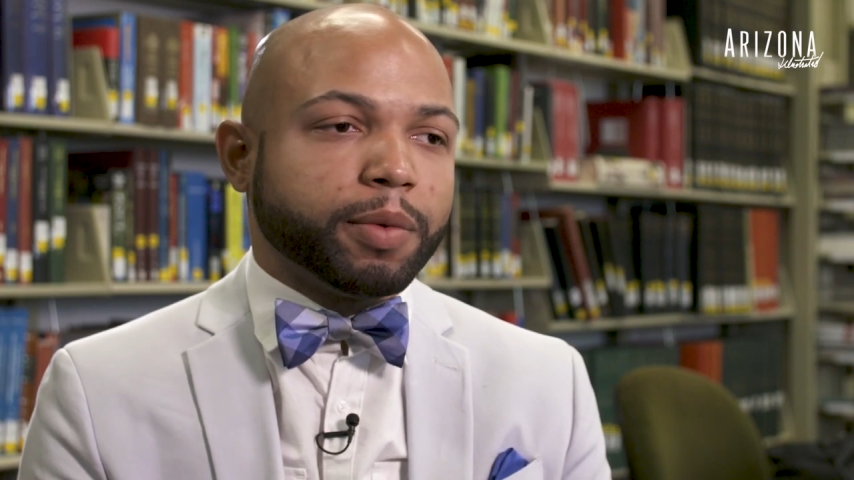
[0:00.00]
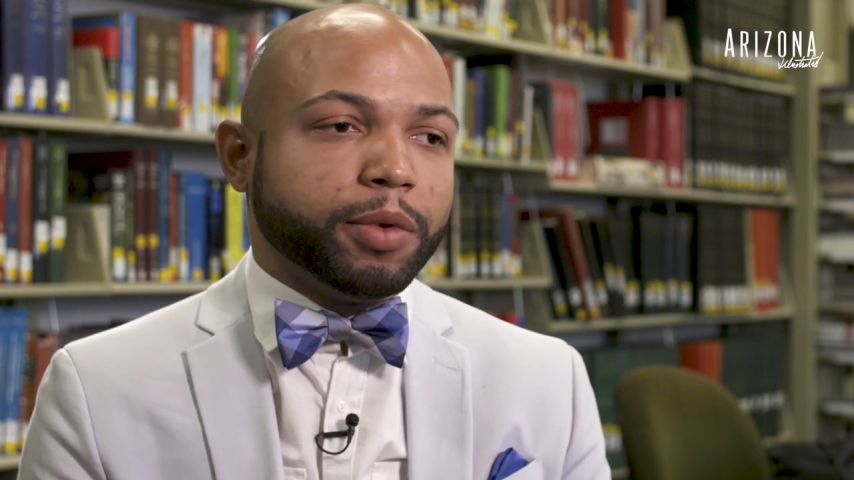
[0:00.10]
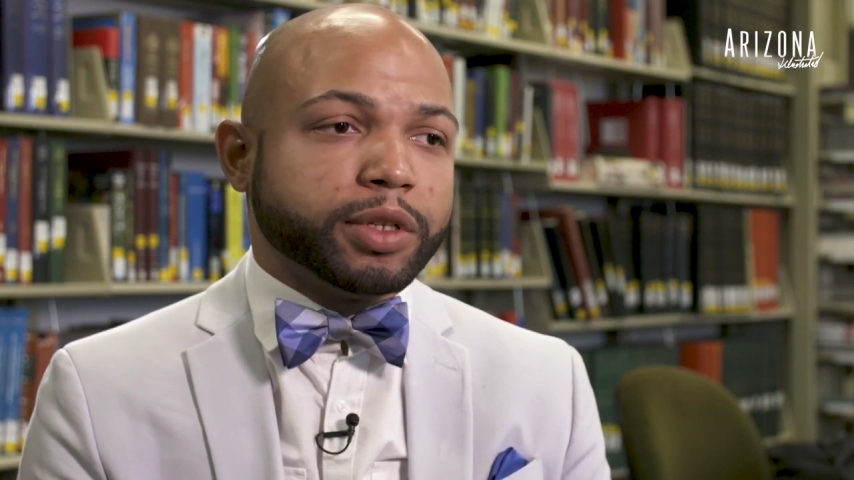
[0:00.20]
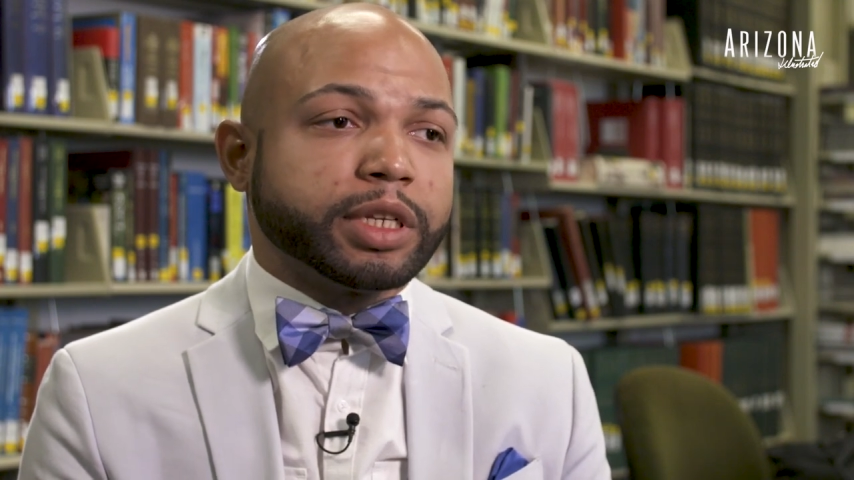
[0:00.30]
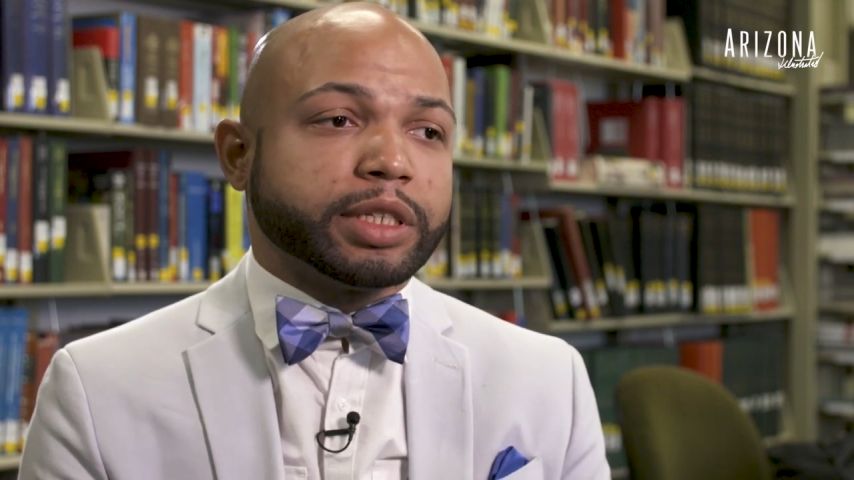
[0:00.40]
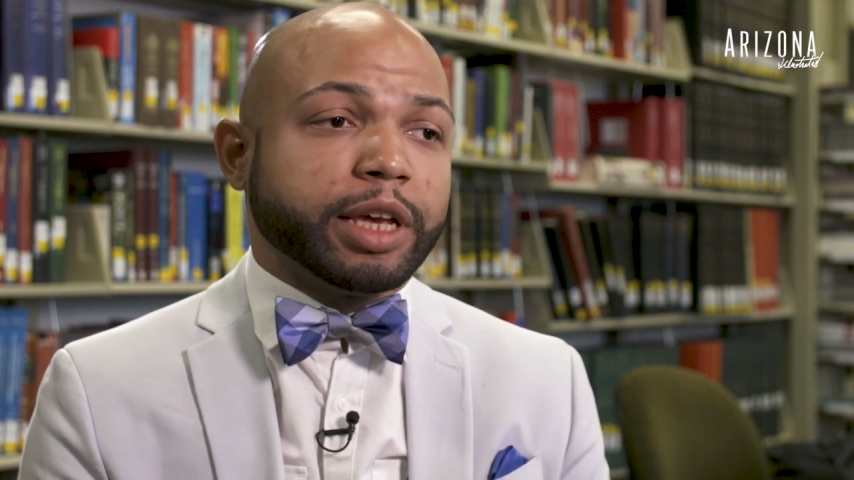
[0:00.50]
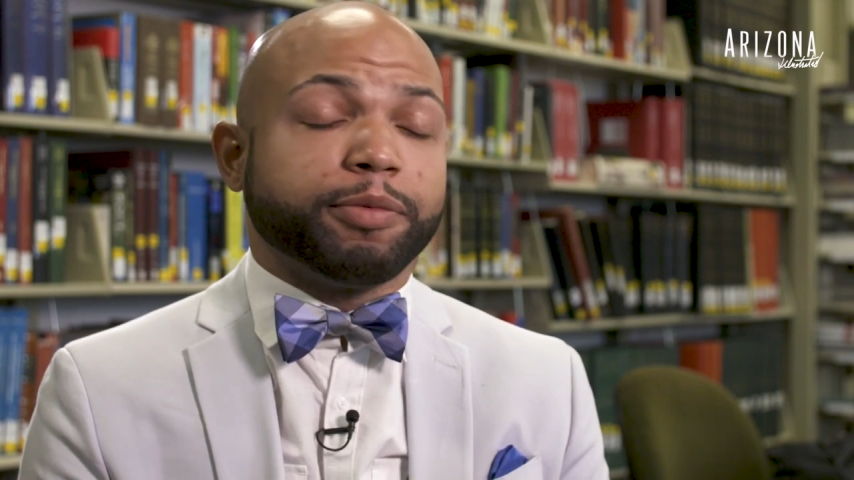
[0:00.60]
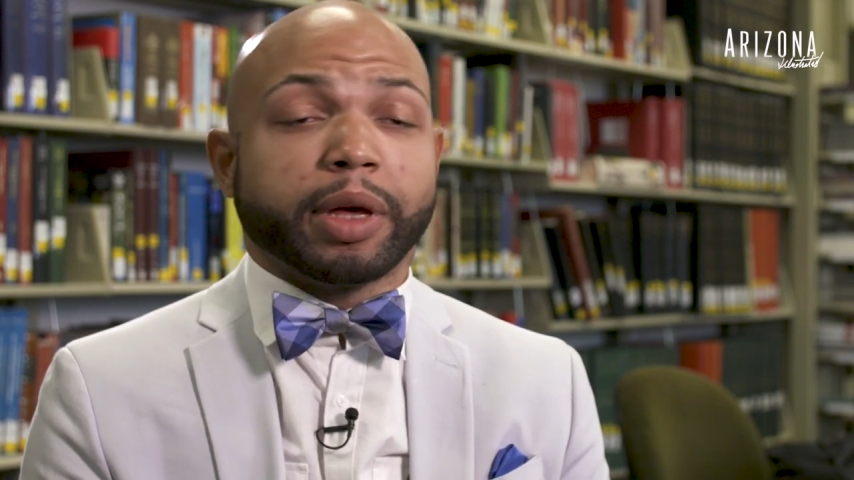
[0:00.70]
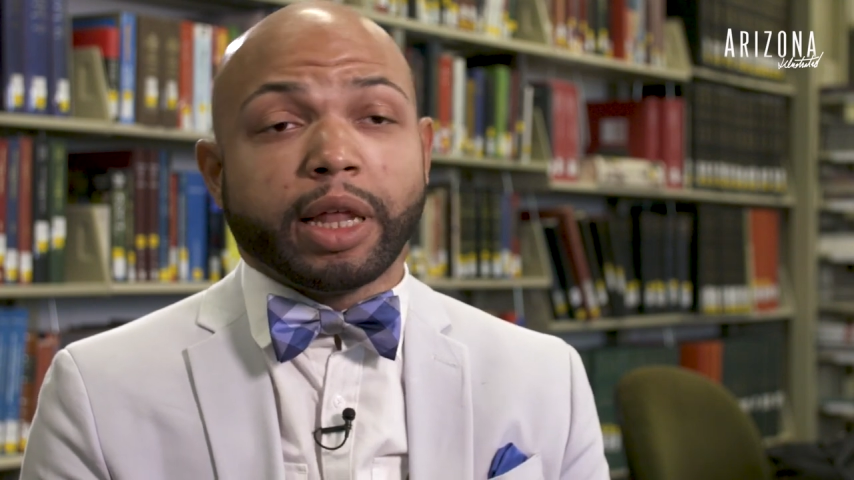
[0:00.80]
music saved my